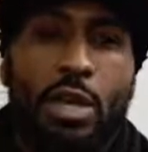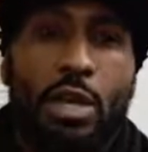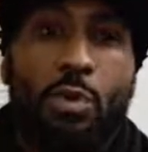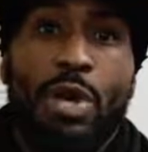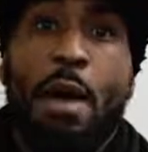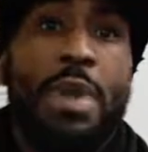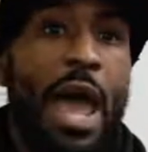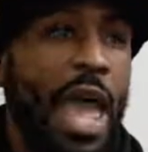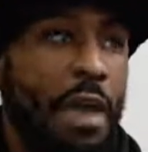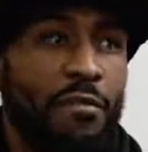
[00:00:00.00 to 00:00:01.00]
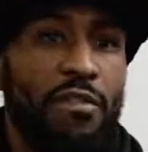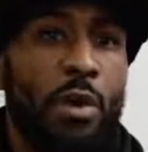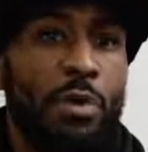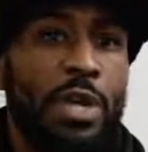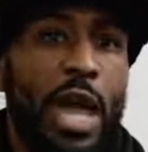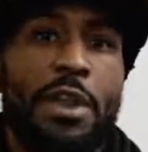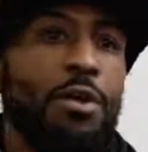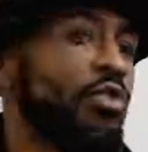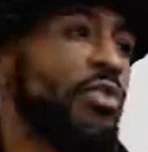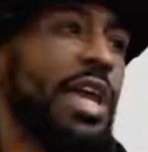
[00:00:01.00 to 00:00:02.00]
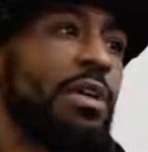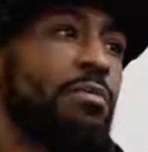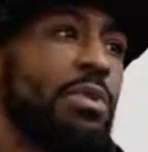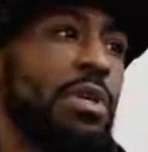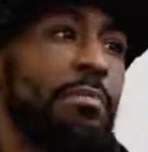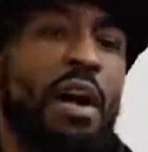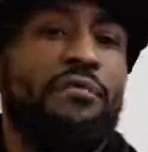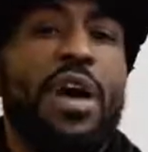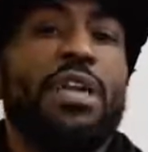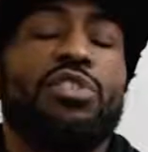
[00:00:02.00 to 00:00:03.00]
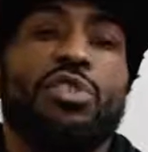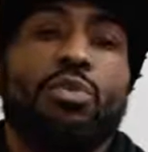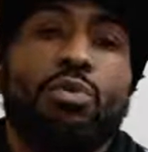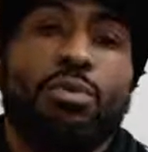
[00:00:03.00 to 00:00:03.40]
When I'm not having fun with it, I don't create, and my fun is too.